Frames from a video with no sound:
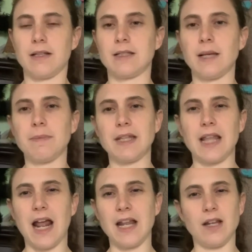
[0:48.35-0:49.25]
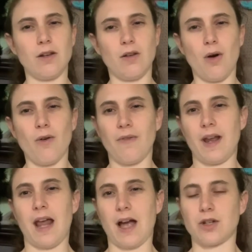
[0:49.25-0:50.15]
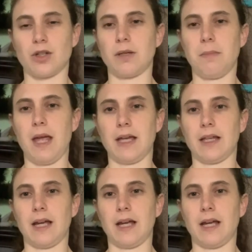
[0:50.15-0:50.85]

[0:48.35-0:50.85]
something that I didn't know if I'd actually make.